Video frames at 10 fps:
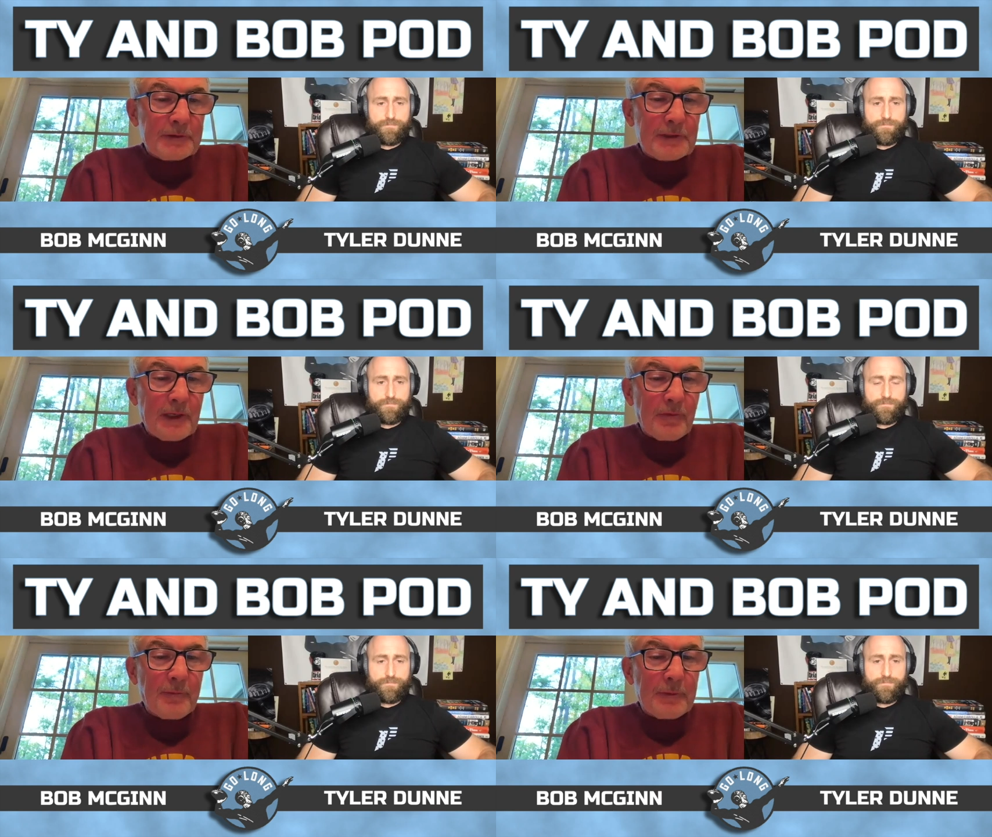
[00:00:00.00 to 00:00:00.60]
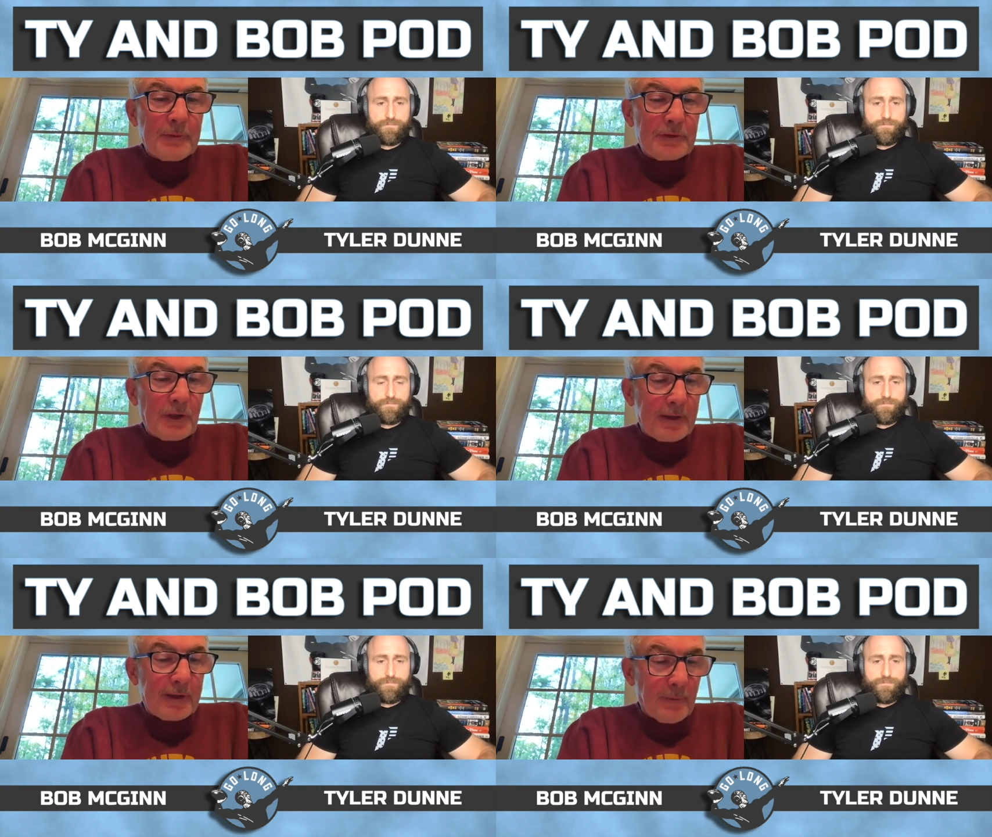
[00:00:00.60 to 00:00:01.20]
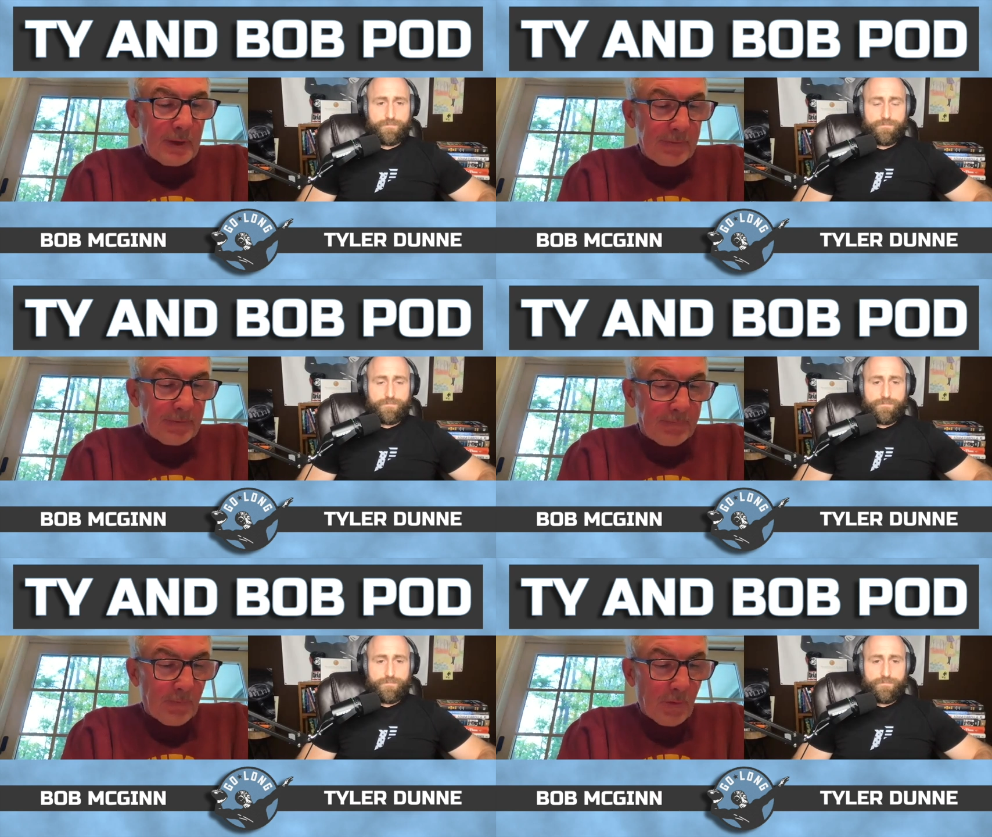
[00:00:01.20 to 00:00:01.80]
Speaker 1: that we've been talking about, the
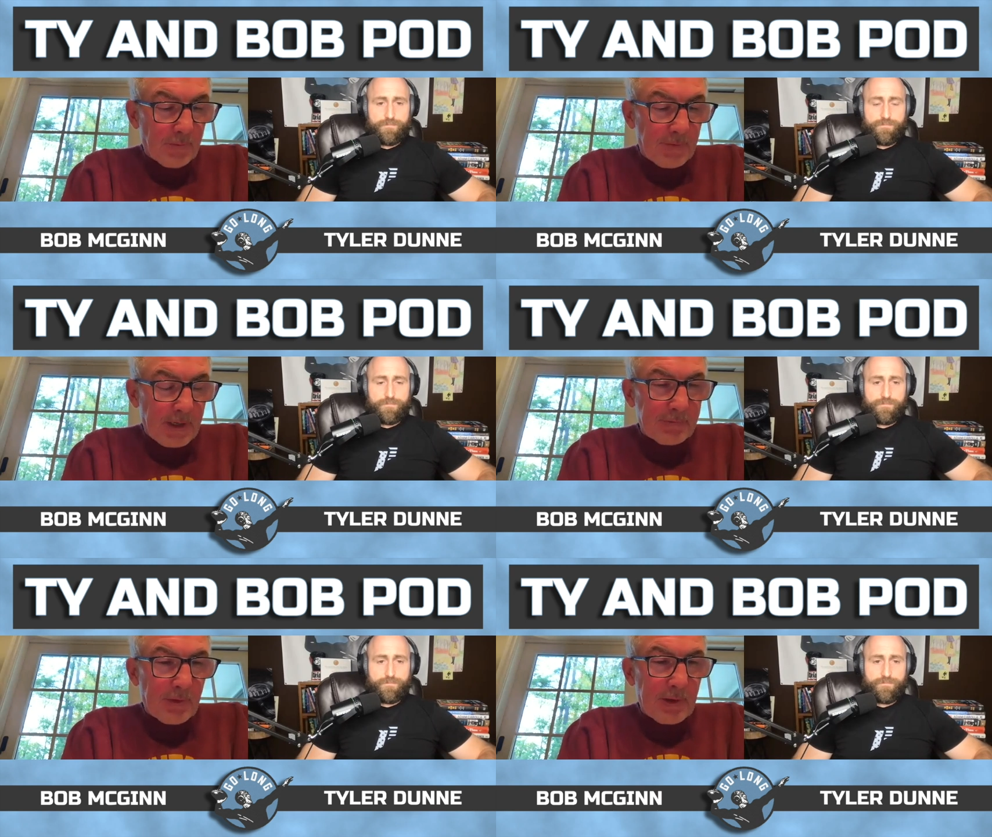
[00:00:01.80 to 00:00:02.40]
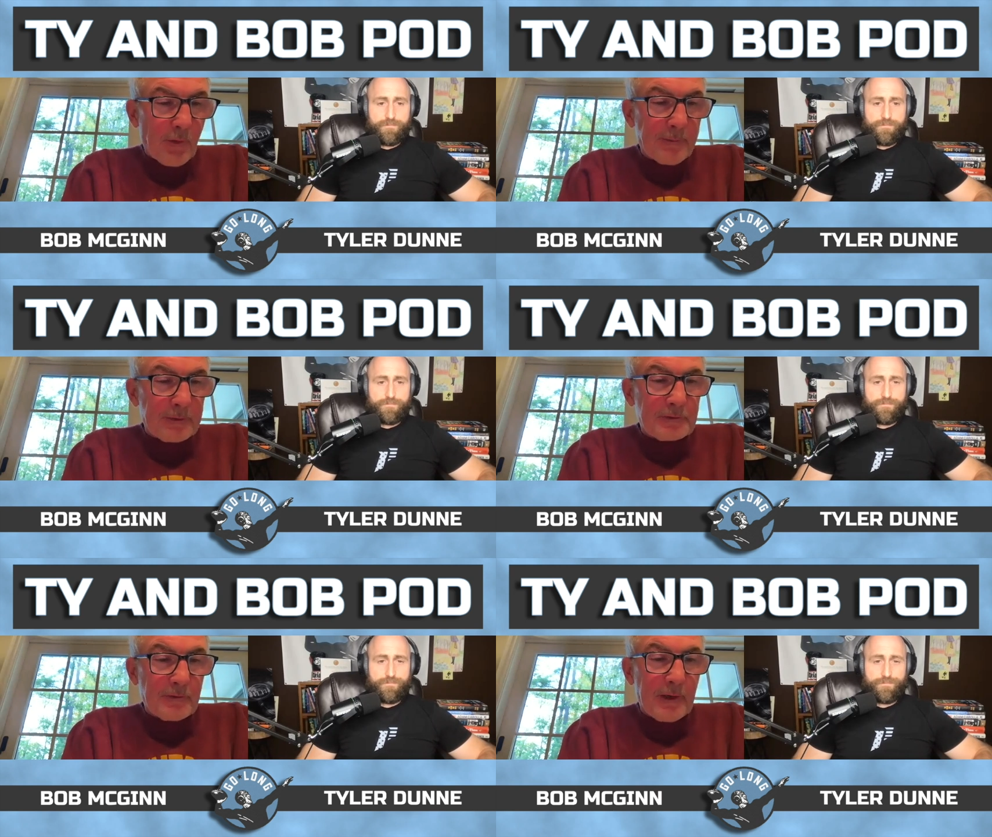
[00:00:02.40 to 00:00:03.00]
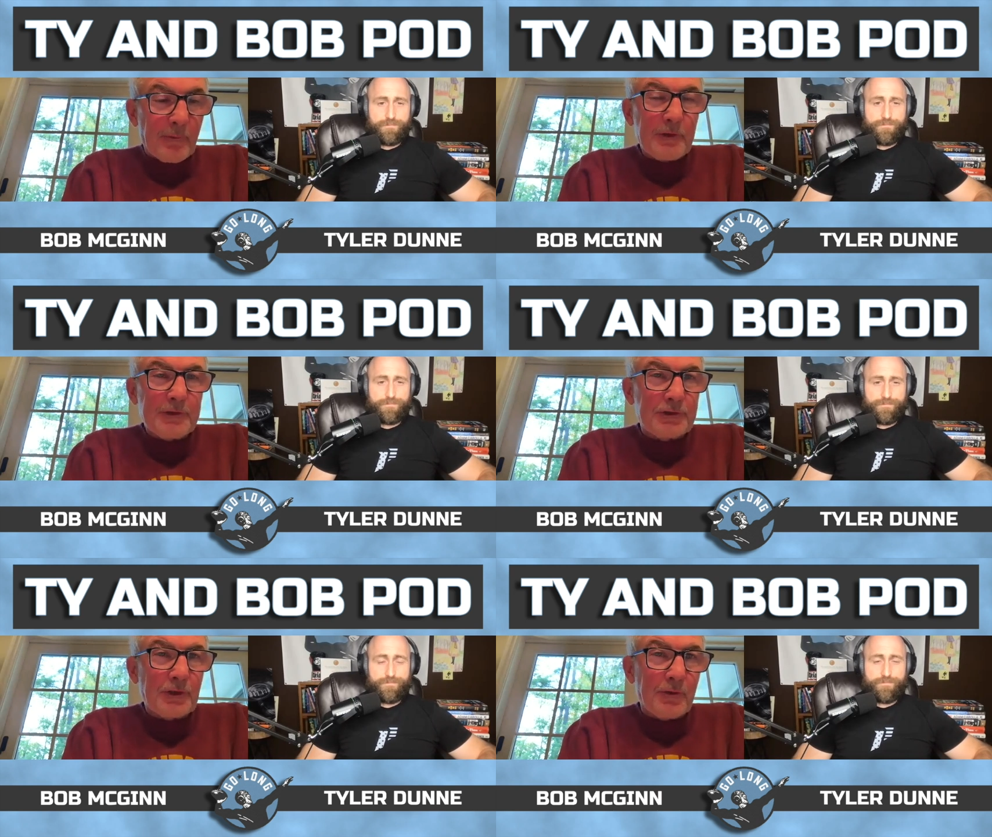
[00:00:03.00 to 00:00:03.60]
four or five great weapons, they really
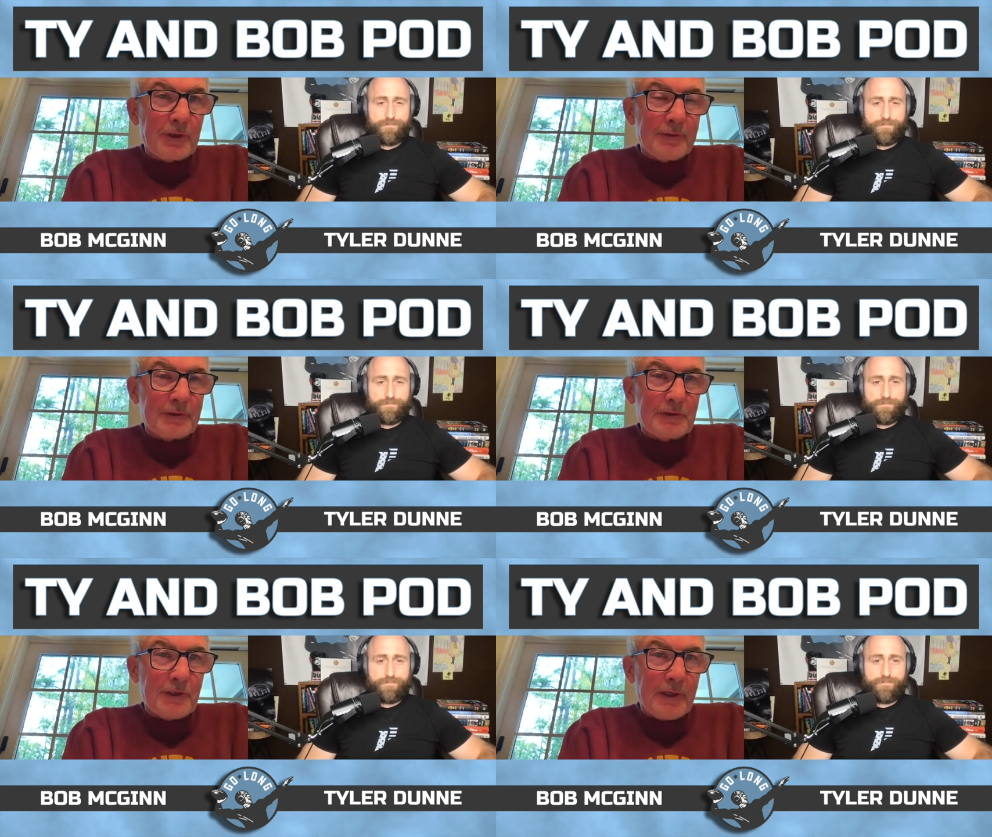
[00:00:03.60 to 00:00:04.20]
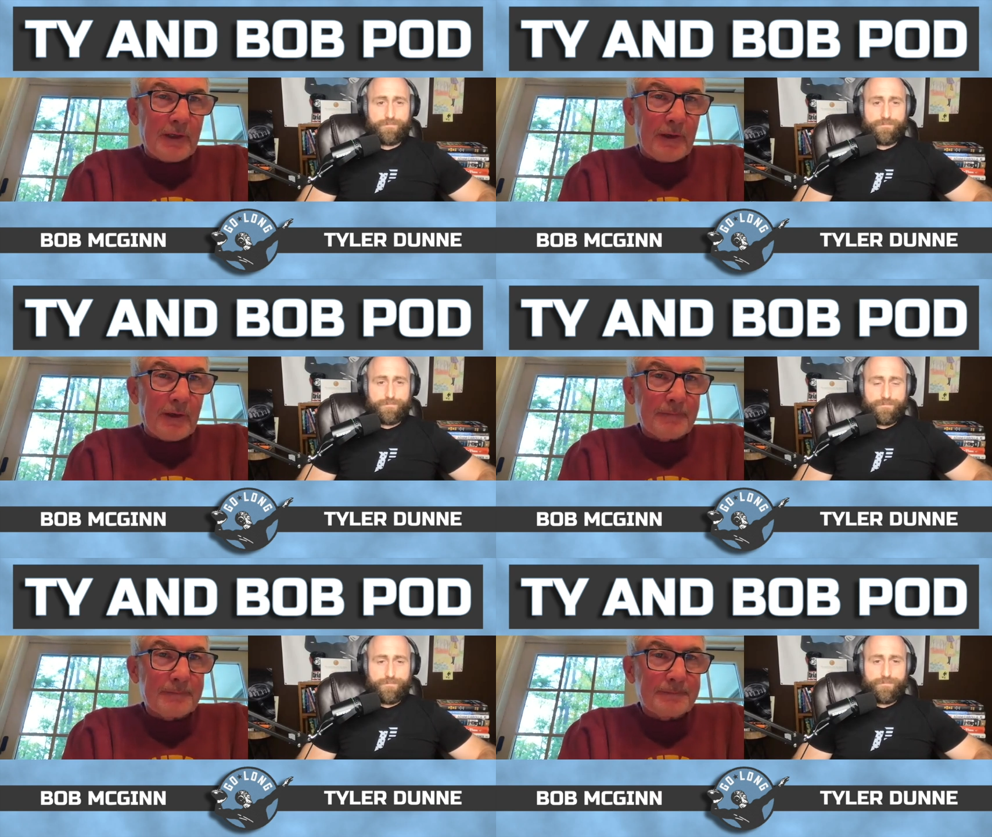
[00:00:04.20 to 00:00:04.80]
showed on this day now.